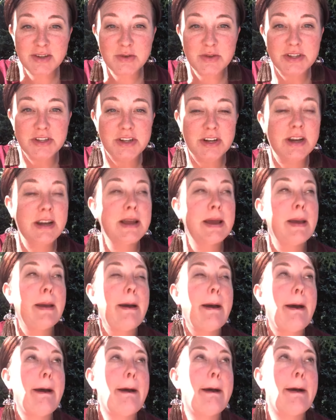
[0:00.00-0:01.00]
twister.
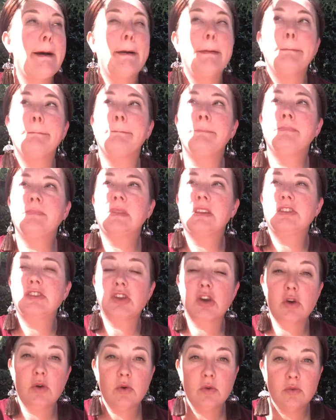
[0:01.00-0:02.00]

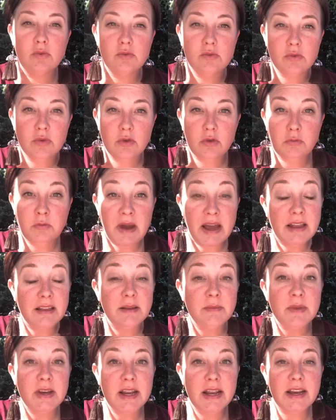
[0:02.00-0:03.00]
So by
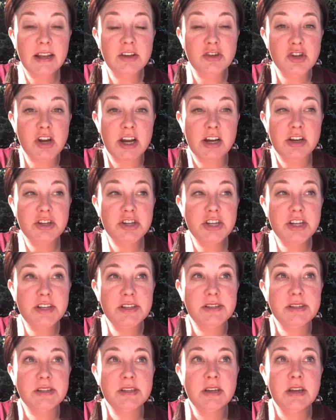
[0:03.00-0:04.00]
eliminating dryer
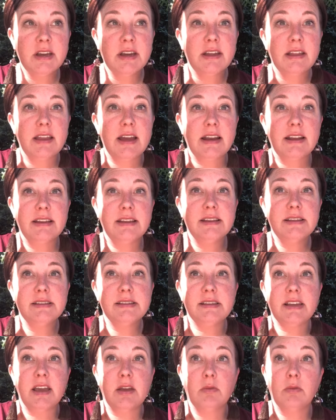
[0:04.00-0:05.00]
sheets, that
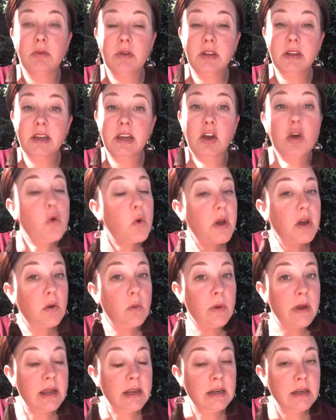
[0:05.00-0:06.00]
is a really quick
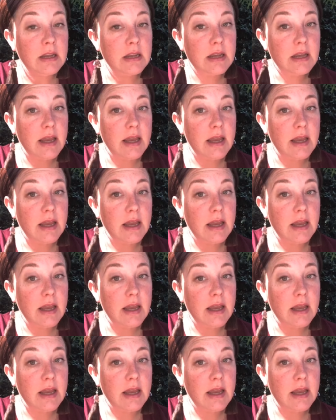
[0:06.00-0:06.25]
win.